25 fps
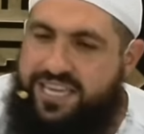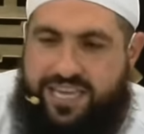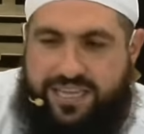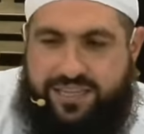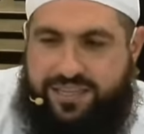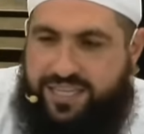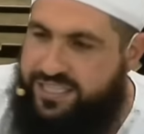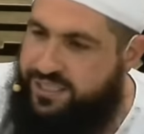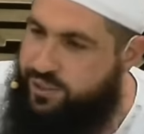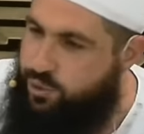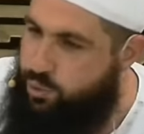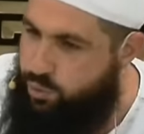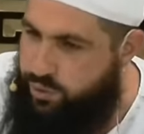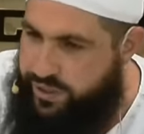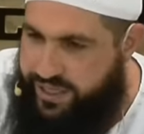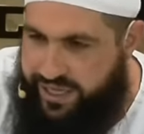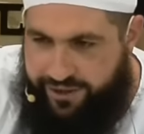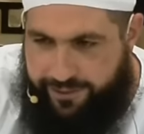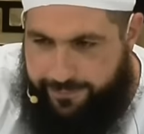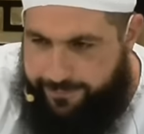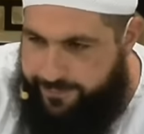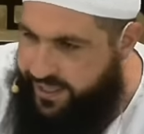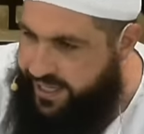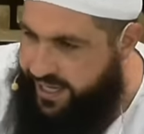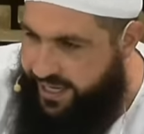this will
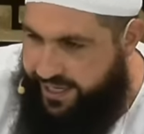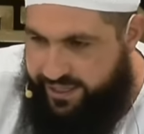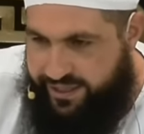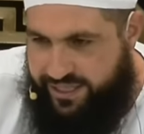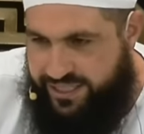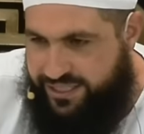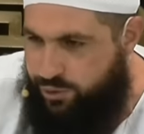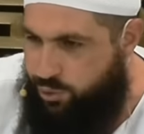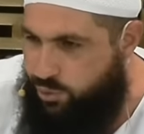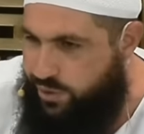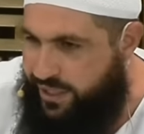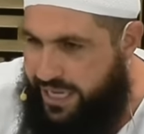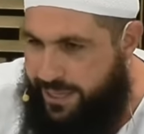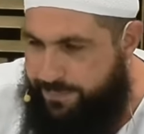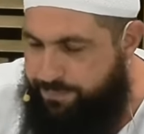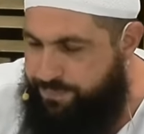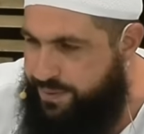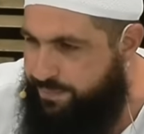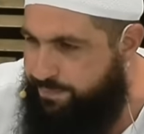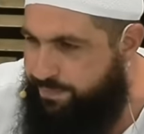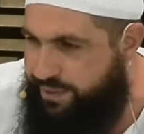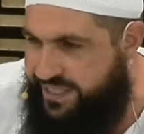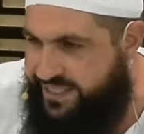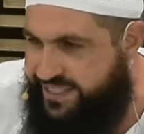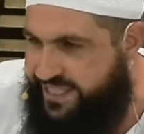give, yani this will keep
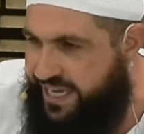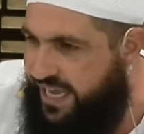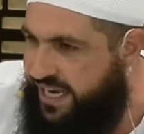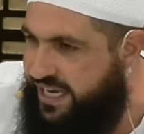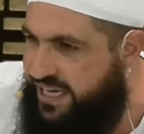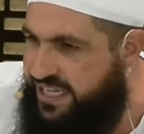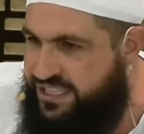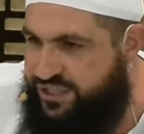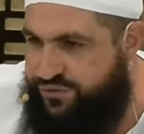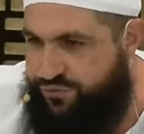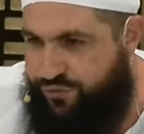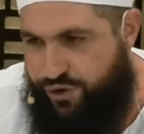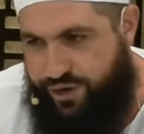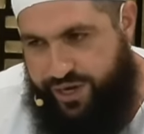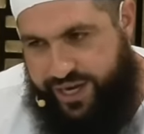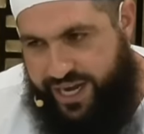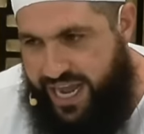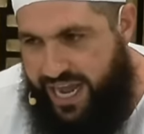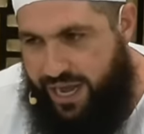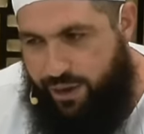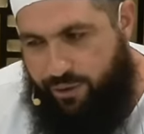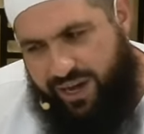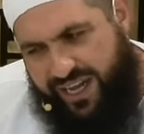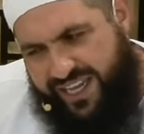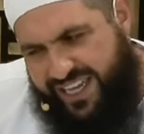him busy at least for an
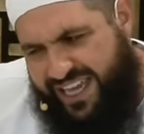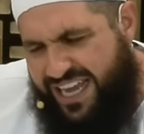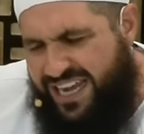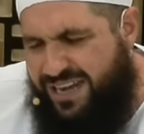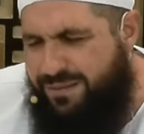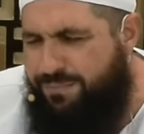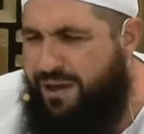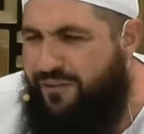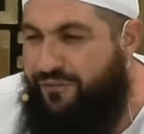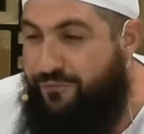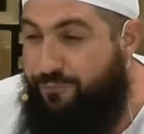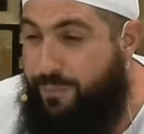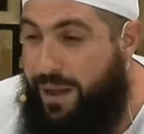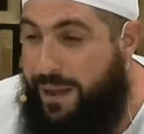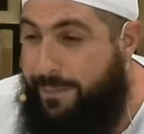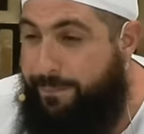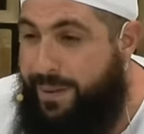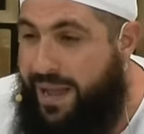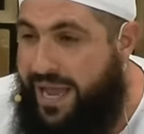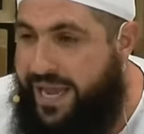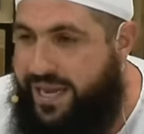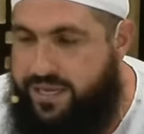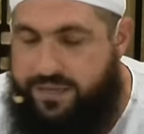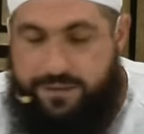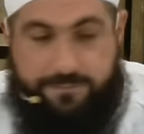hour. Get him off my
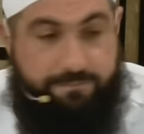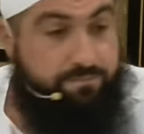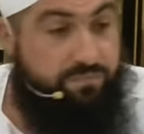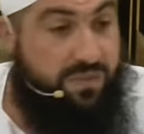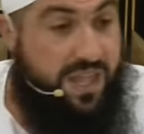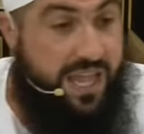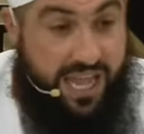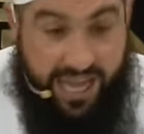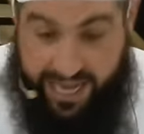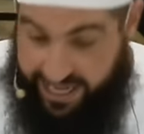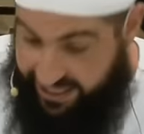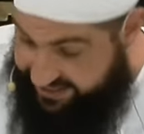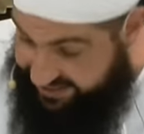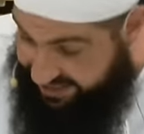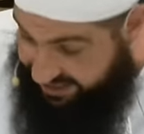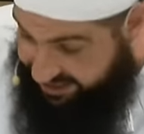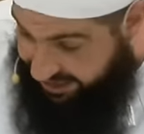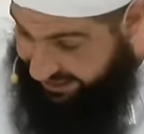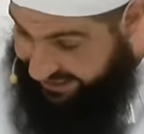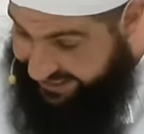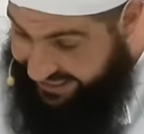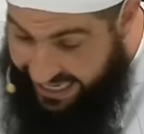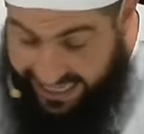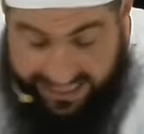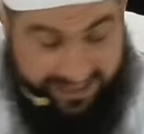back. He said,
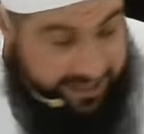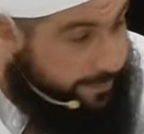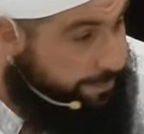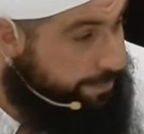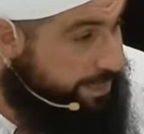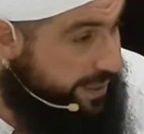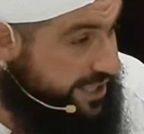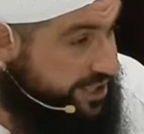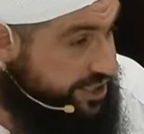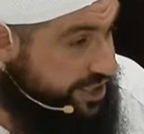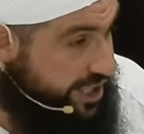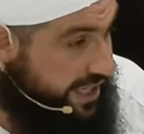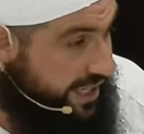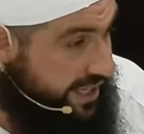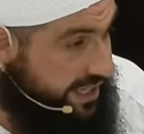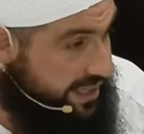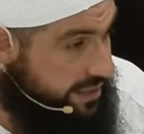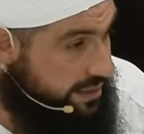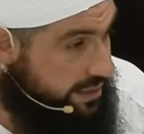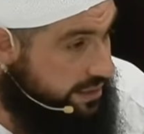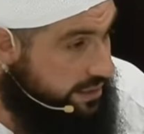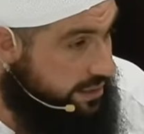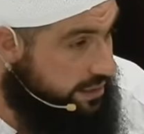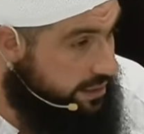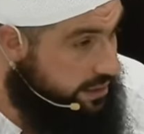I cut the picture.
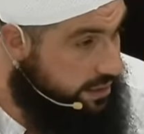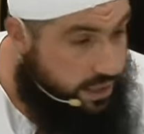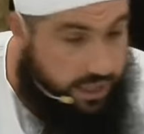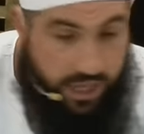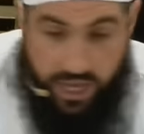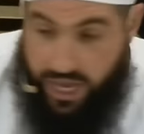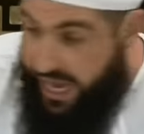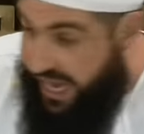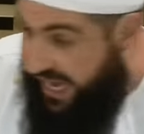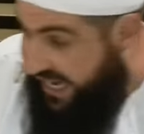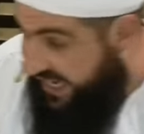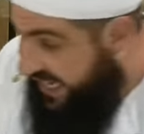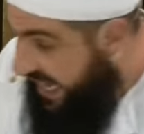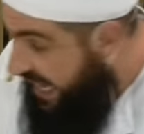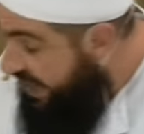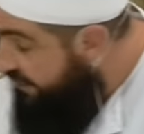I gave